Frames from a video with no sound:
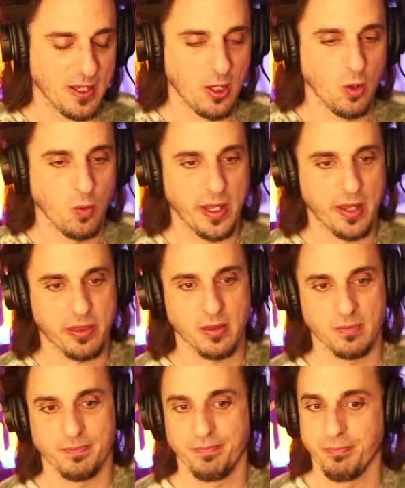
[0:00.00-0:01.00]
with
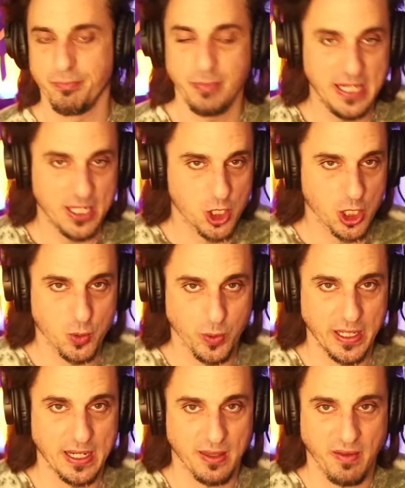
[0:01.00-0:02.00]
me just
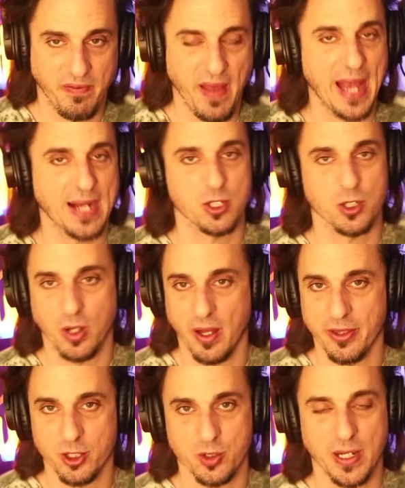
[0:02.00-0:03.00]
reading the facts or
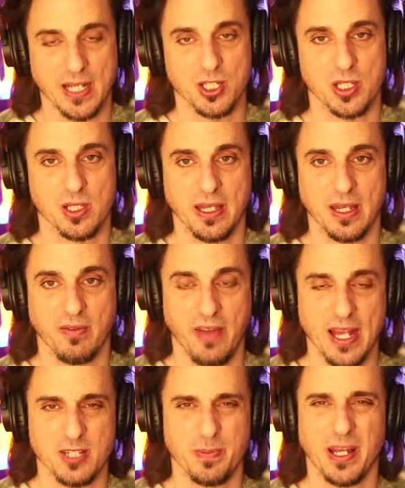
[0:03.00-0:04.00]
other trads just reading the
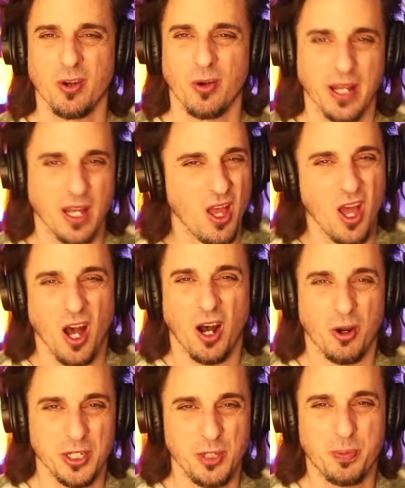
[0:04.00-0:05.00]
facts by going, oh,
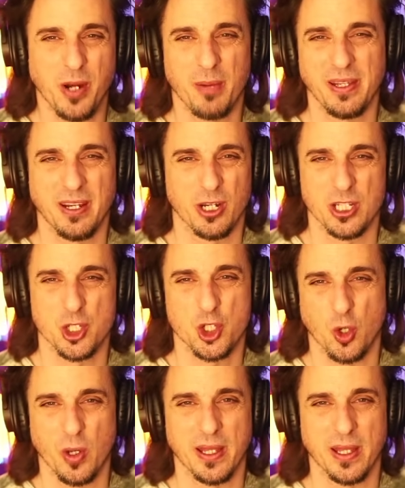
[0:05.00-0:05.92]
you probably are enjoying